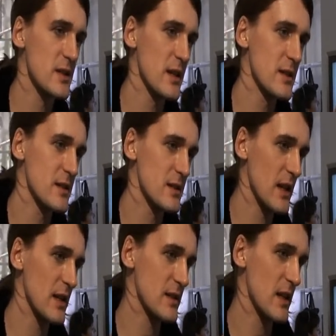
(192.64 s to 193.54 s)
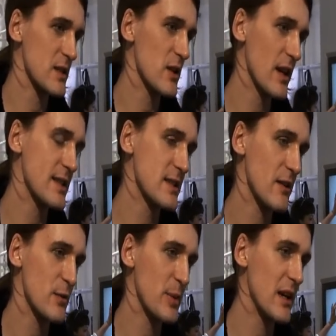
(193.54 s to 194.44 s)
it's not
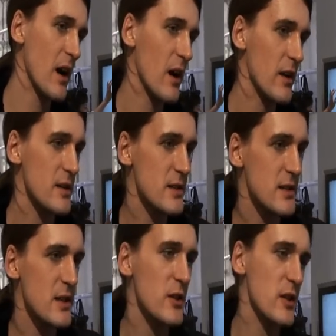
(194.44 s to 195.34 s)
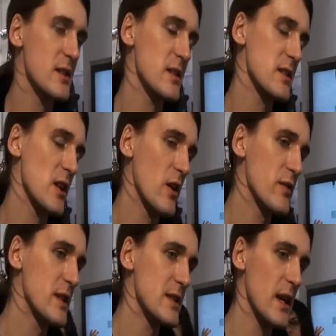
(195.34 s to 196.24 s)
necessarily being harnessed, because there's a lot
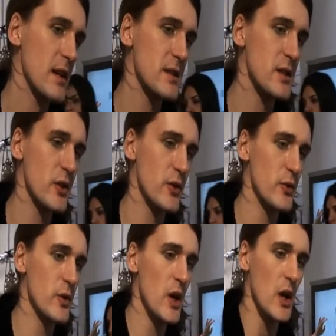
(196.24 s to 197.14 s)
of designers who